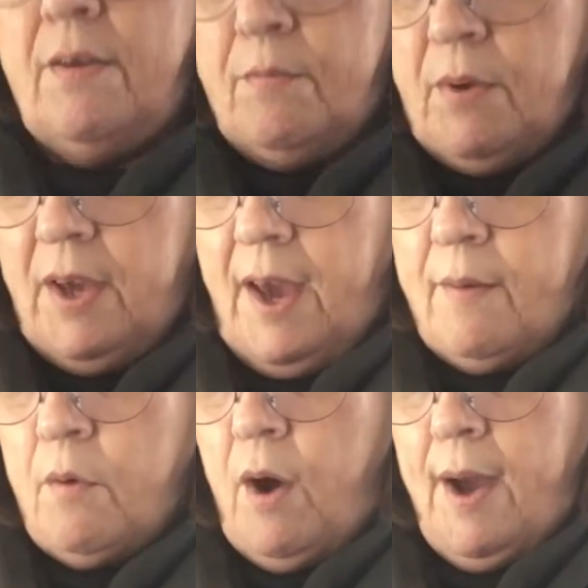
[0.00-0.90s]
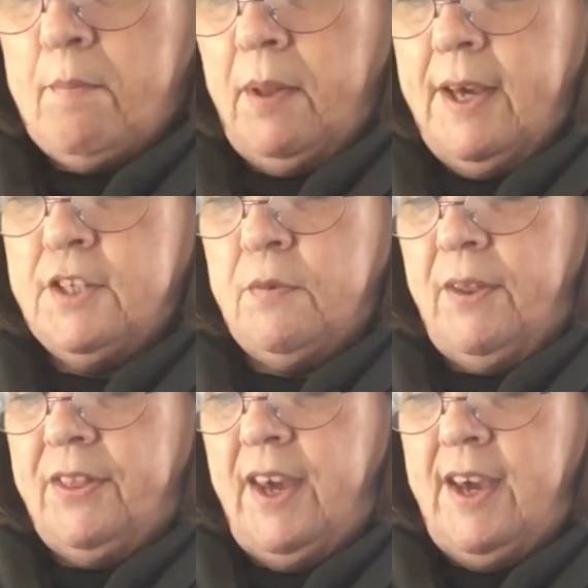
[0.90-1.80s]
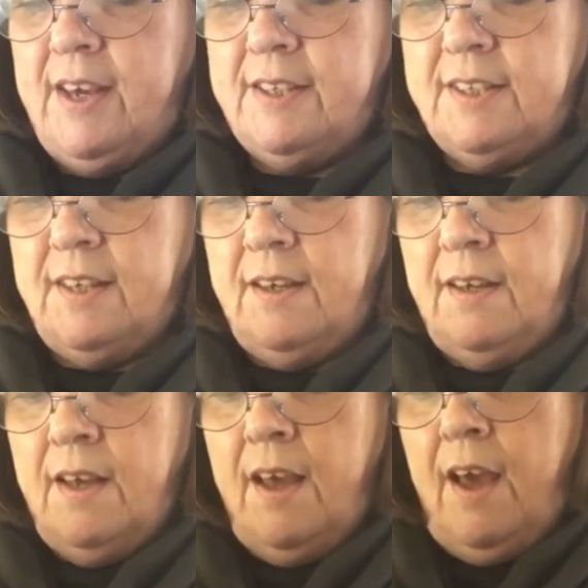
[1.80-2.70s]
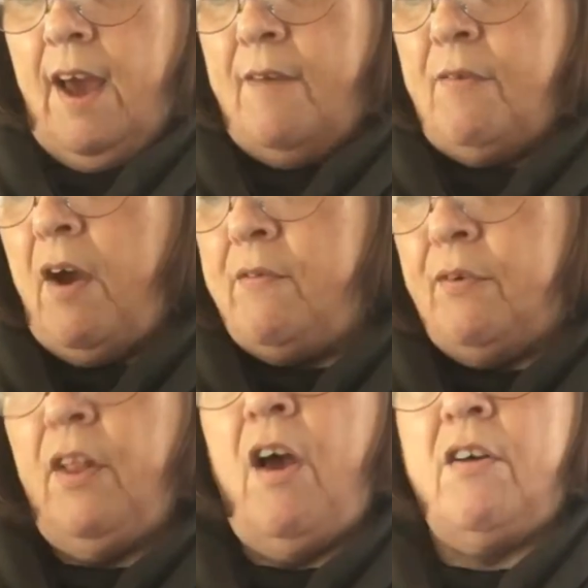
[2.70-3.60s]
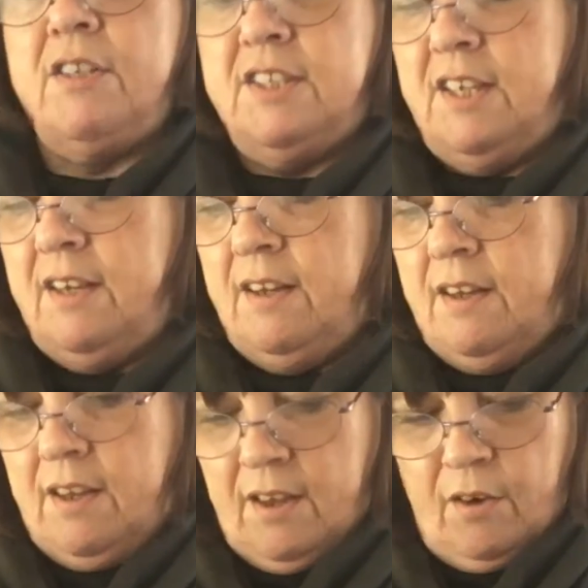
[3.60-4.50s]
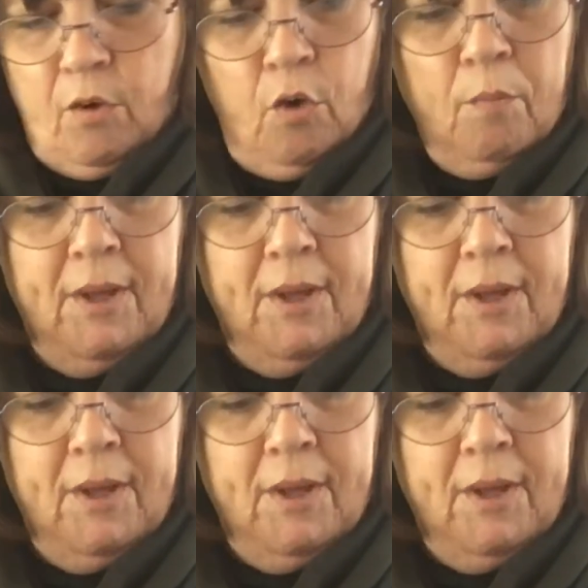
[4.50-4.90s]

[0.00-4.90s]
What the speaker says: But yeah, I'm quite pleased with these. I've overlocked all my